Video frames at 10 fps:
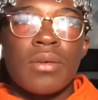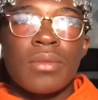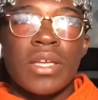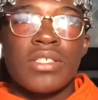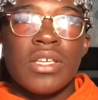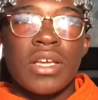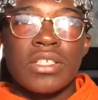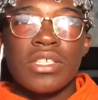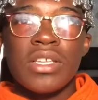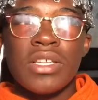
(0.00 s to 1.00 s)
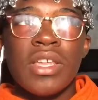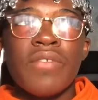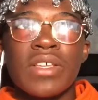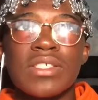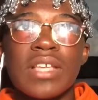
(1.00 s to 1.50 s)
Like she
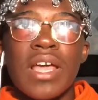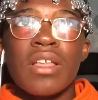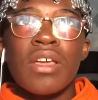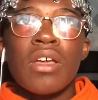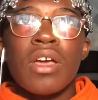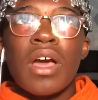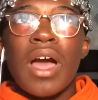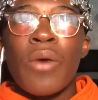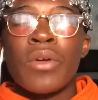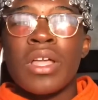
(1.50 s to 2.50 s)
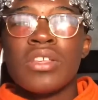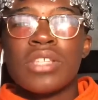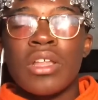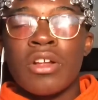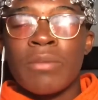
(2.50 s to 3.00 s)
even said, when I was
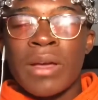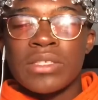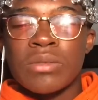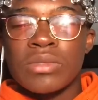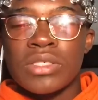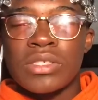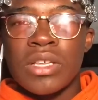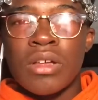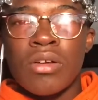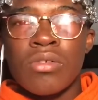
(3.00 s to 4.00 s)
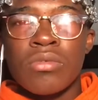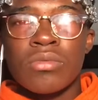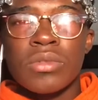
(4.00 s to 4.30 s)
telling her my symptoms, she said, oh,